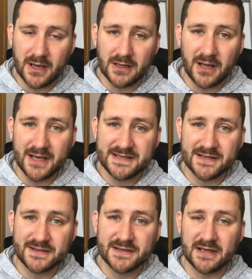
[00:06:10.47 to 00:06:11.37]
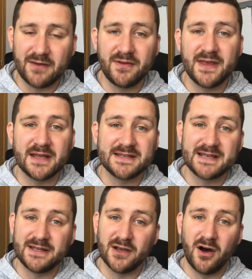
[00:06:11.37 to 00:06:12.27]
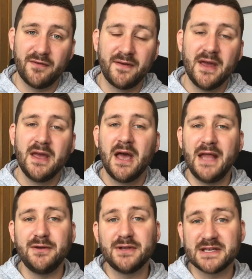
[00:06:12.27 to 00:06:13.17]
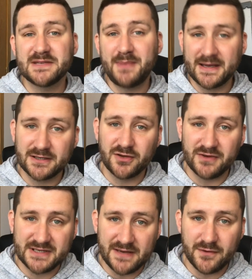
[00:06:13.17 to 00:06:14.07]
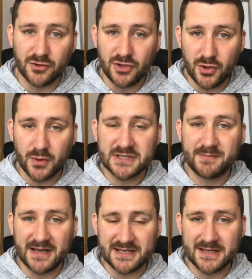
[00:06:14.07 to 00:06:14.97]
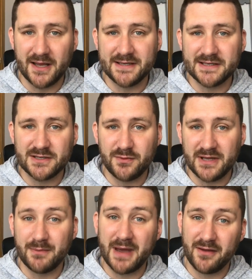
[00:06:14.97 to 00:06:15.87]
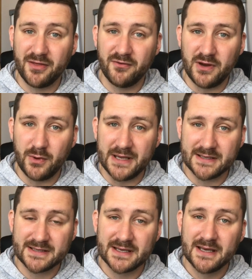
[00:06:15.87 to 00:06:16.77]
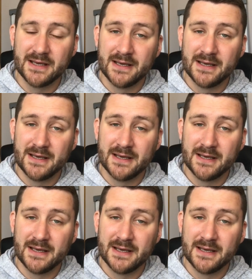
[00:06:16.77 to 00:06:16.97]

license and everything and send it off, and you can expect to receive your new Spanish license within about 3 weeks.